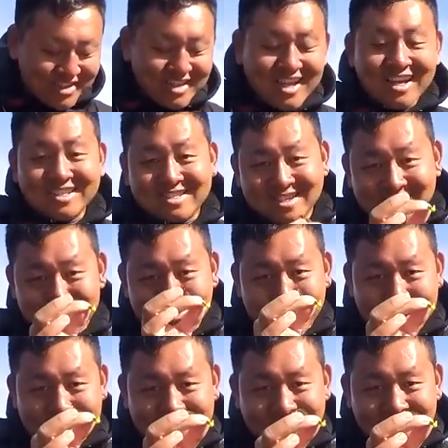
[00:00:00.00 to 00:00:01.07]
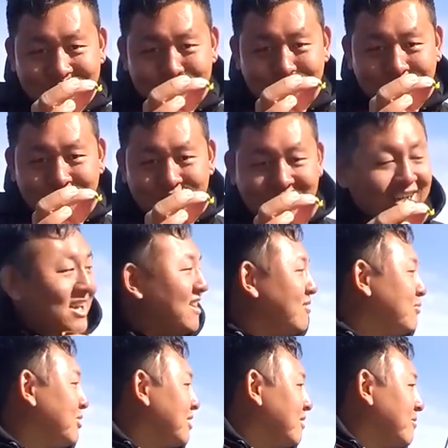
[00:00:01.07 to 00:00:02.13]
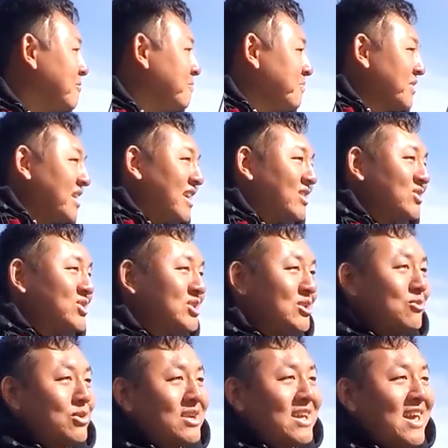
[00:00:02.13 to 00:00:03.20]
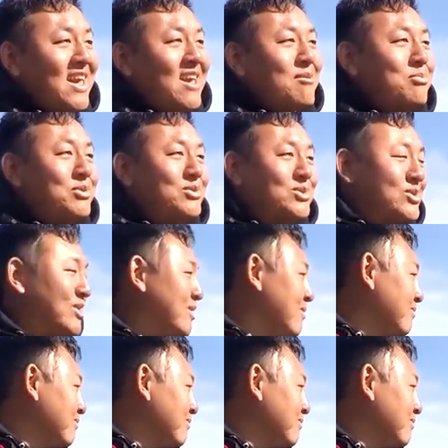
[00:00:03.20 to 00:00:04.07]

let's keep casting the B vibe and see what happens.